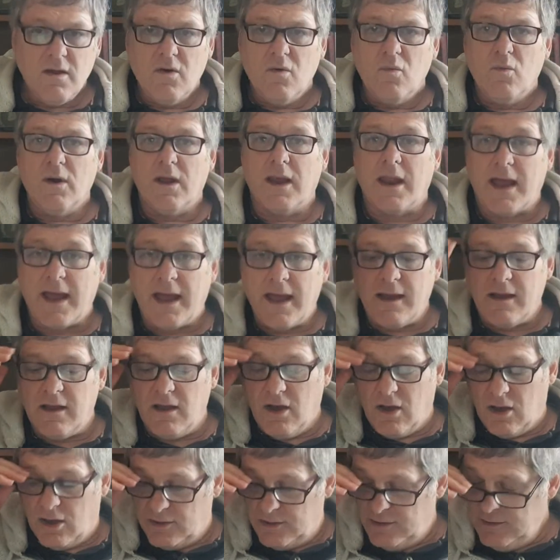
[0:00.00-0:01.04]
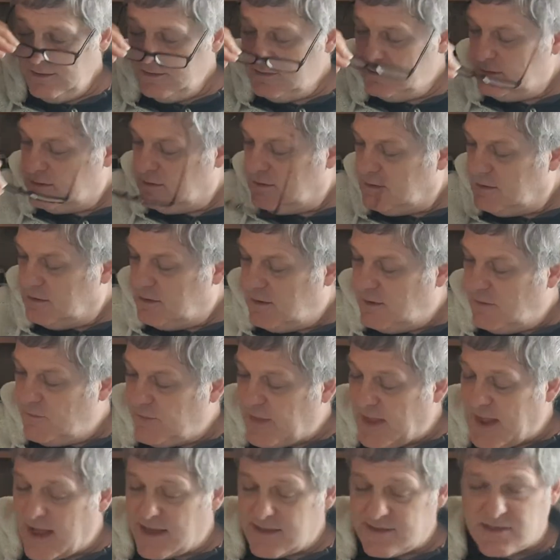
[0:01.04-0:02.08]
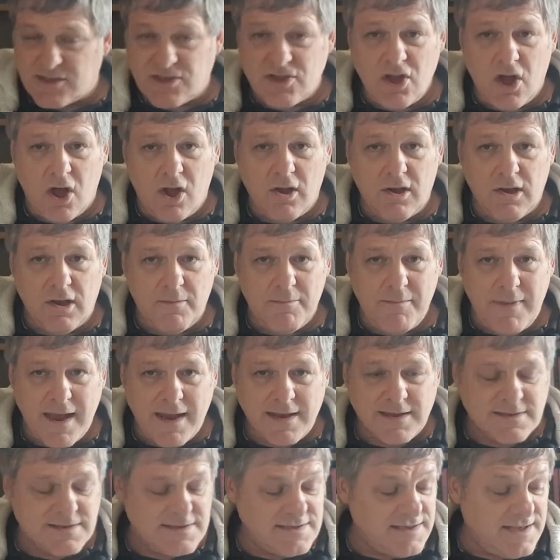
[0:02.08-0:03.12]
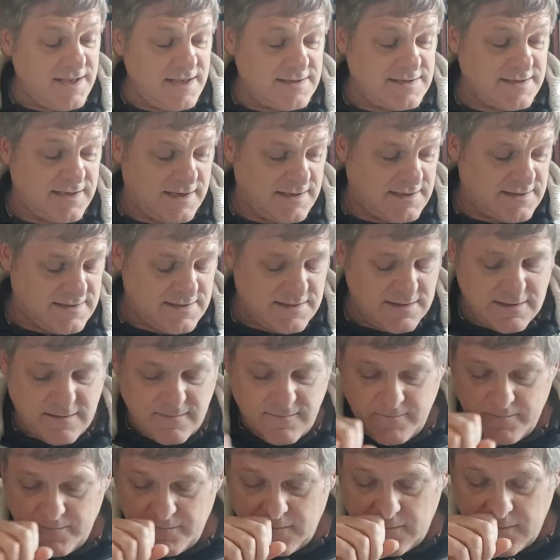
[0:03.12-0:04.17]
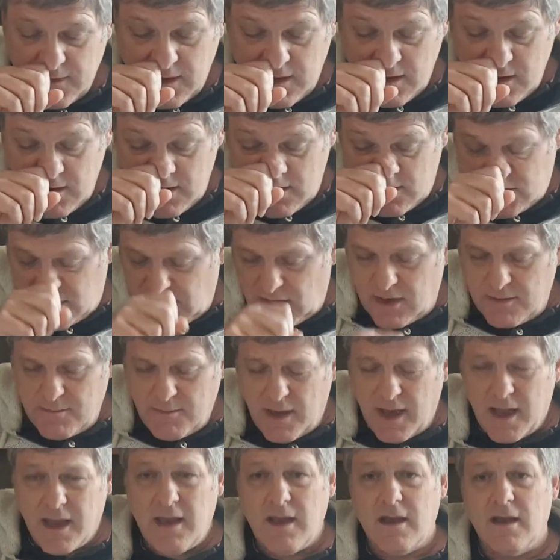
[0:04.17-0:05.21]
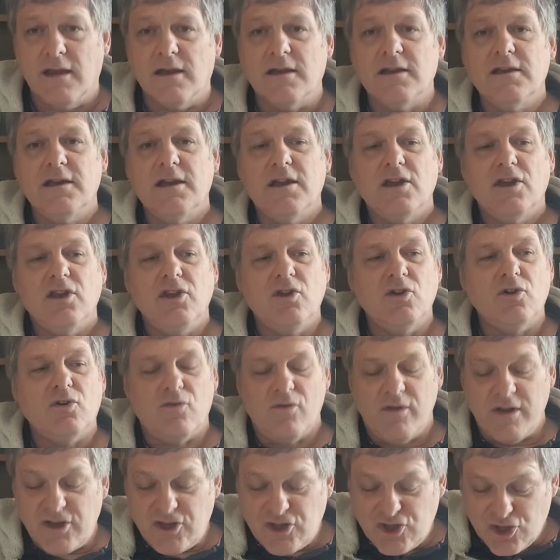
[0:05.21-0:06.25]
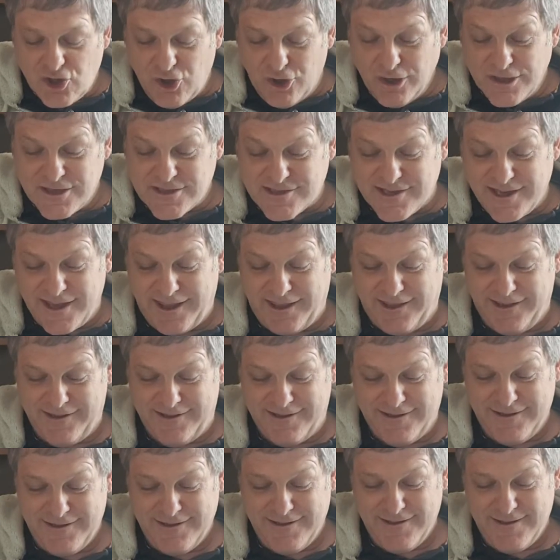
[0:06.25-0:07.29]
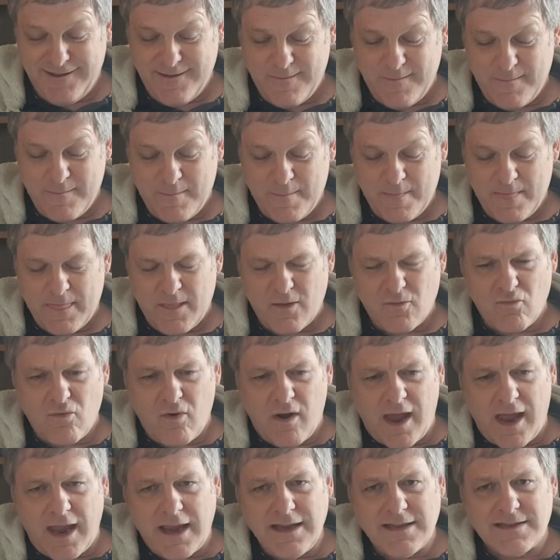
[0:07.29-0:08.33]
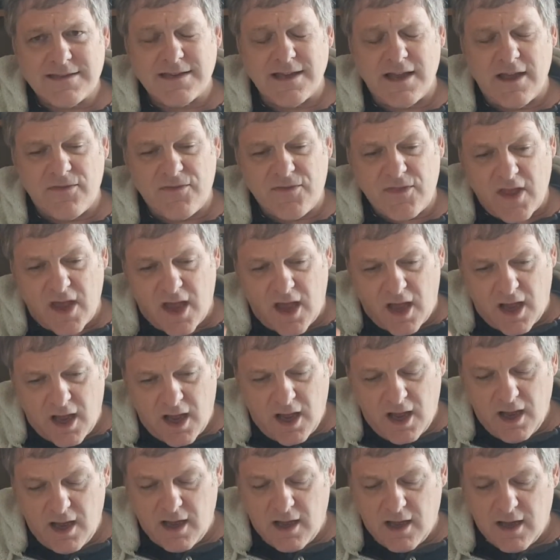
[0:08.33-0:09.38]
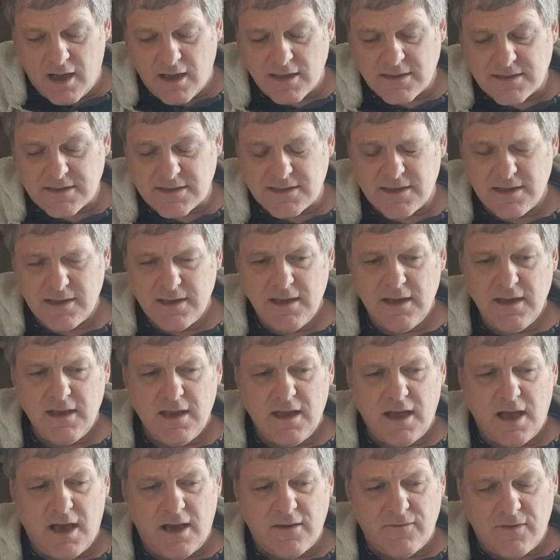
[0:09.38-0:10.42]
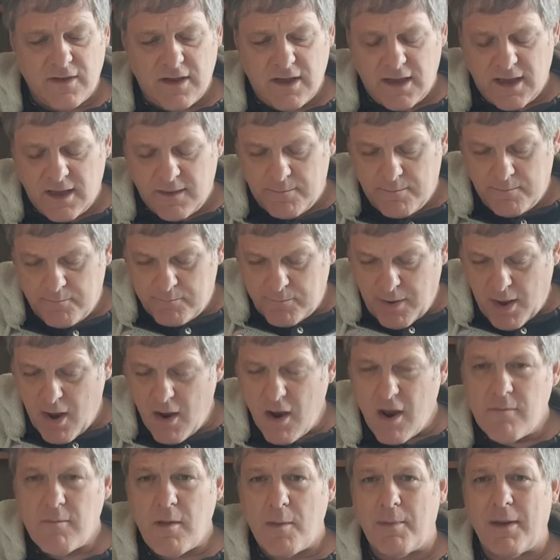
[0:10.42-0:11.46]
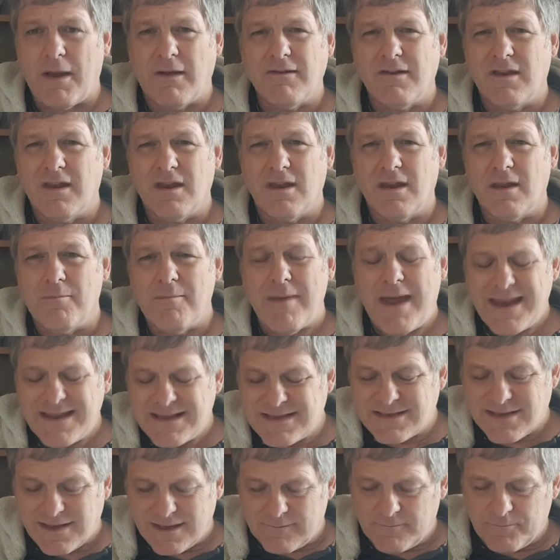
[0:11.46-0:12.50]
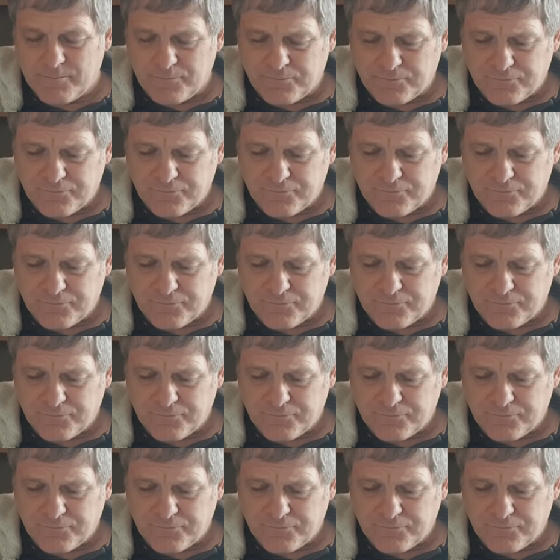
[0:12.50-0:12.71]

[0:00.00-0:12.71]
Well, hang on. That's not lament, is it? Jeremiah, you're rejoicing. Right at the heart of a poem about lamenting,